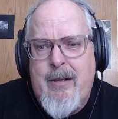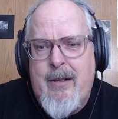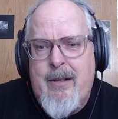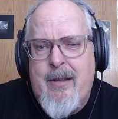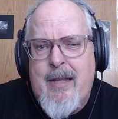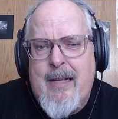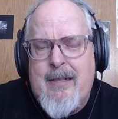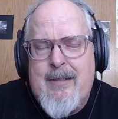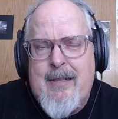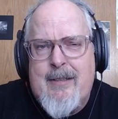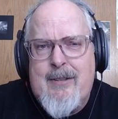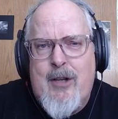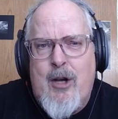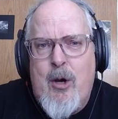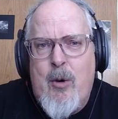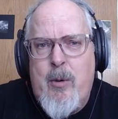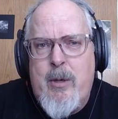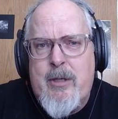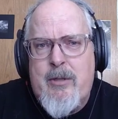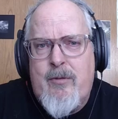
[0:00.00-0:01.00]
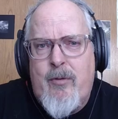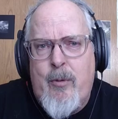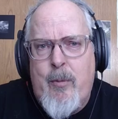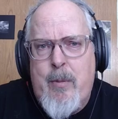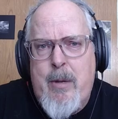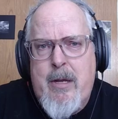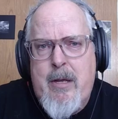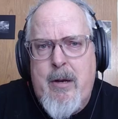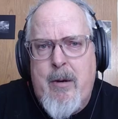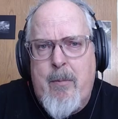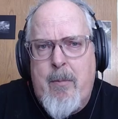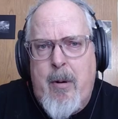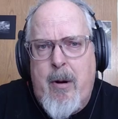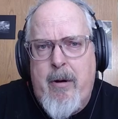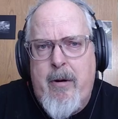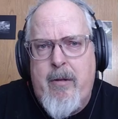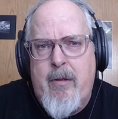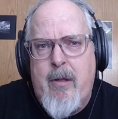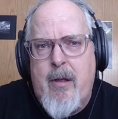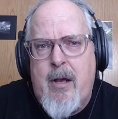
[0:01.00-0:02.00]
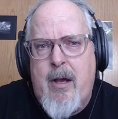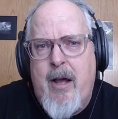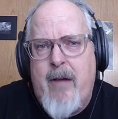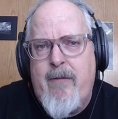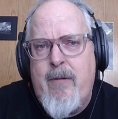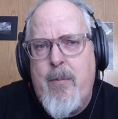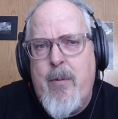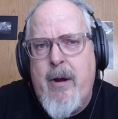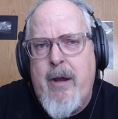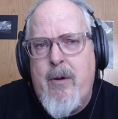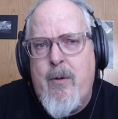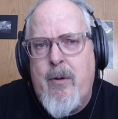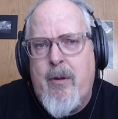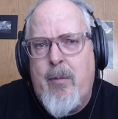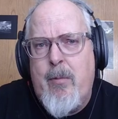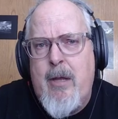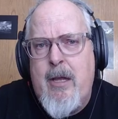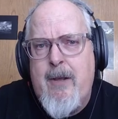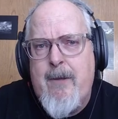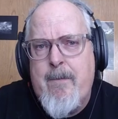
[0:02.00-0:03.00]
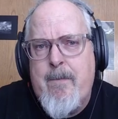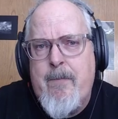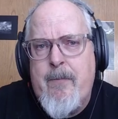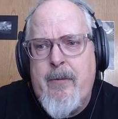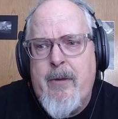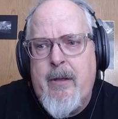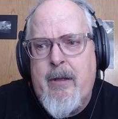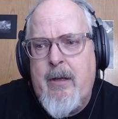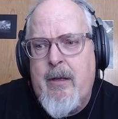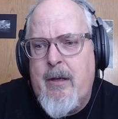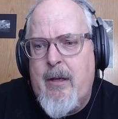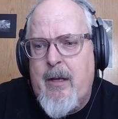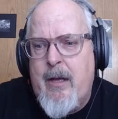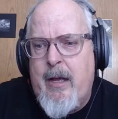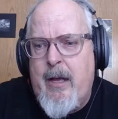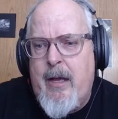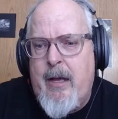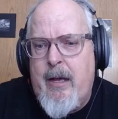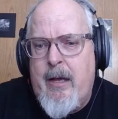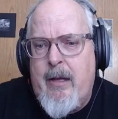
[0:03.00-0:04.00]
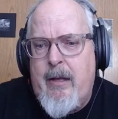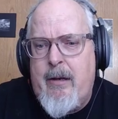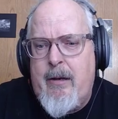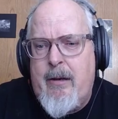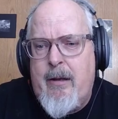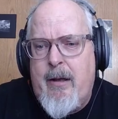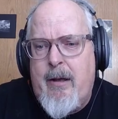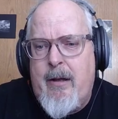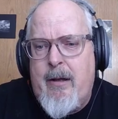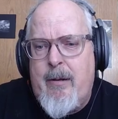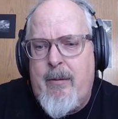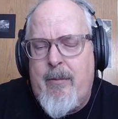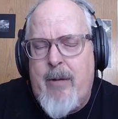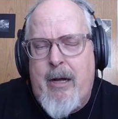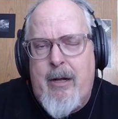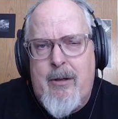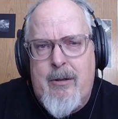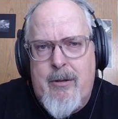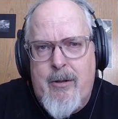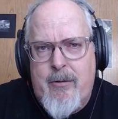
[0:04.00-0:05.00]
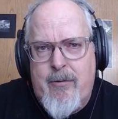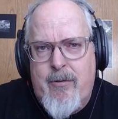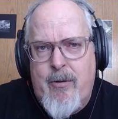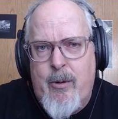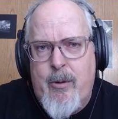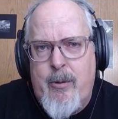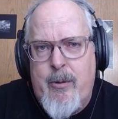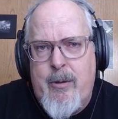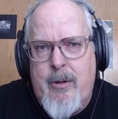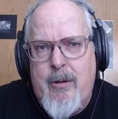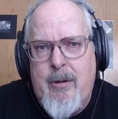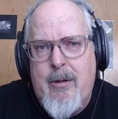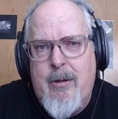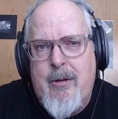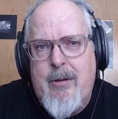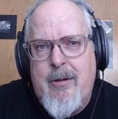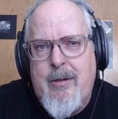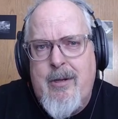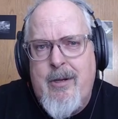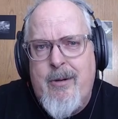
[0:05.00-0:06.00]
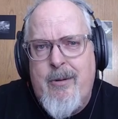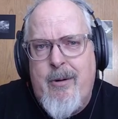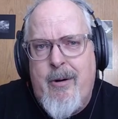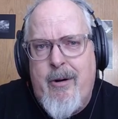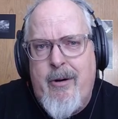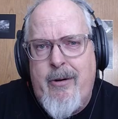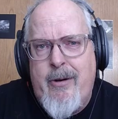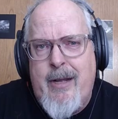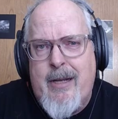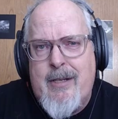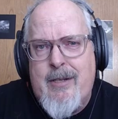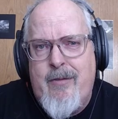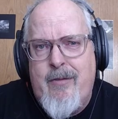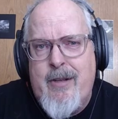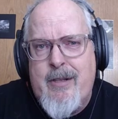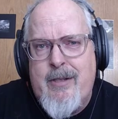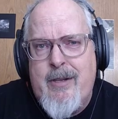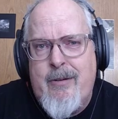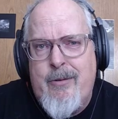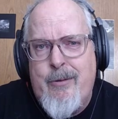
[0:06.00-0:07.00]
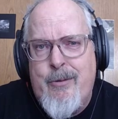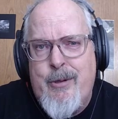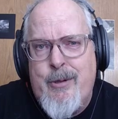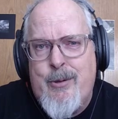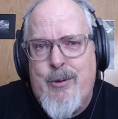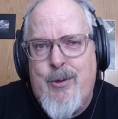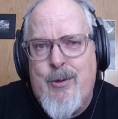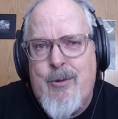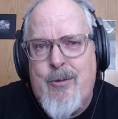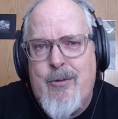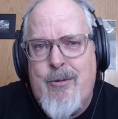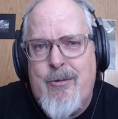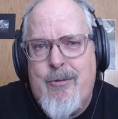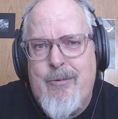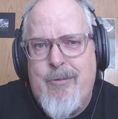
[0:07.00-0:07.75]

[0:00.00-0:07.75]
Thanks, as always, for being a part of the coffee break with me, and I'll look forward to our next visit real soon.